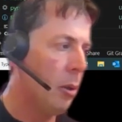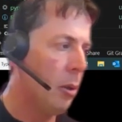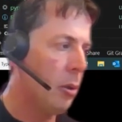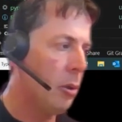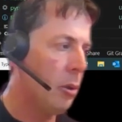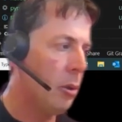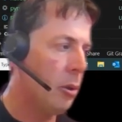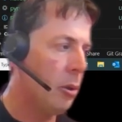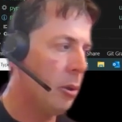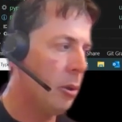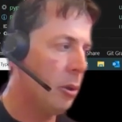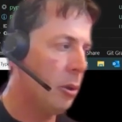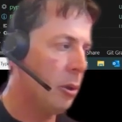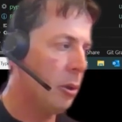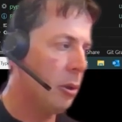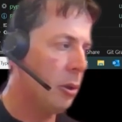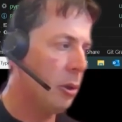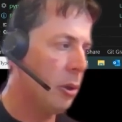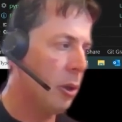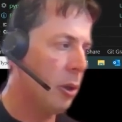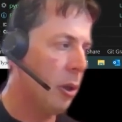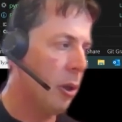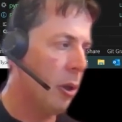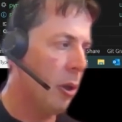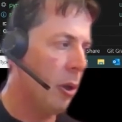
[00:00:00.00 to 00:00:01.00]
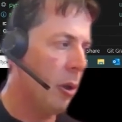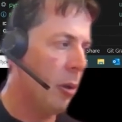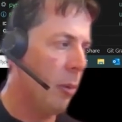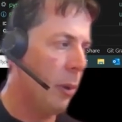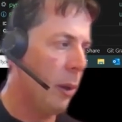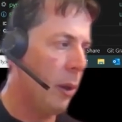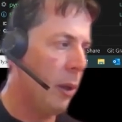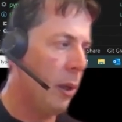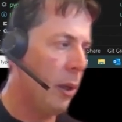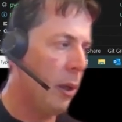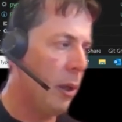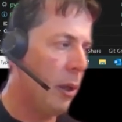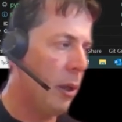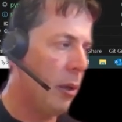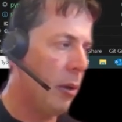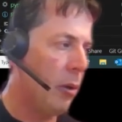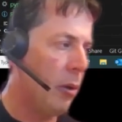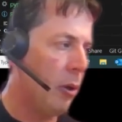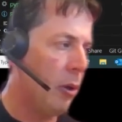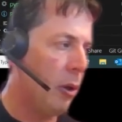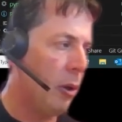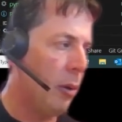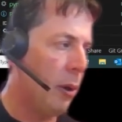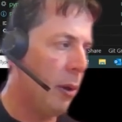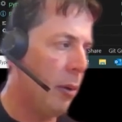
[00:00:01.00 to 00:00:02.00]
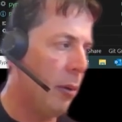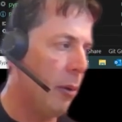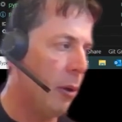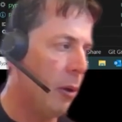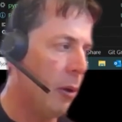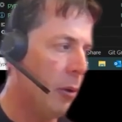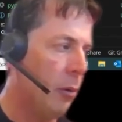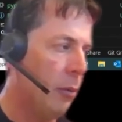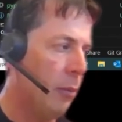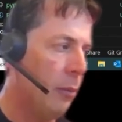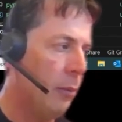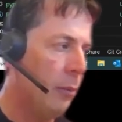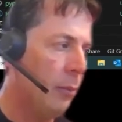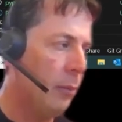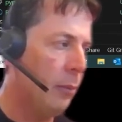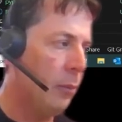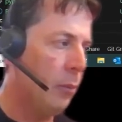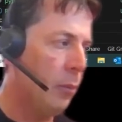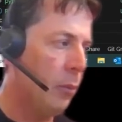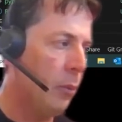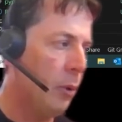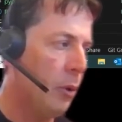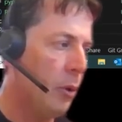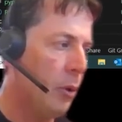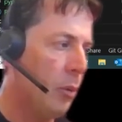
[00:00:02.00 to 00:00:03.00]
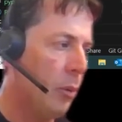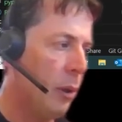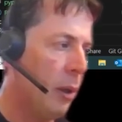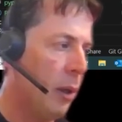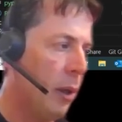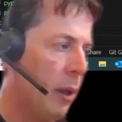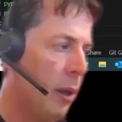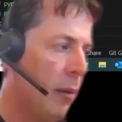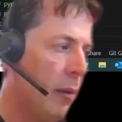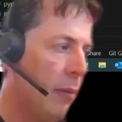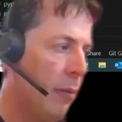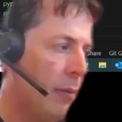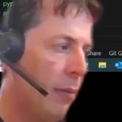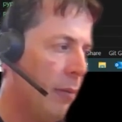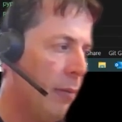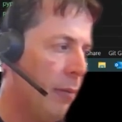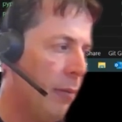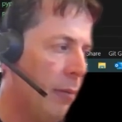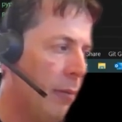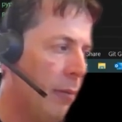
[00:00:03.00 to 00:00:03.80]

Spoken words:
So we need our URL, which we have.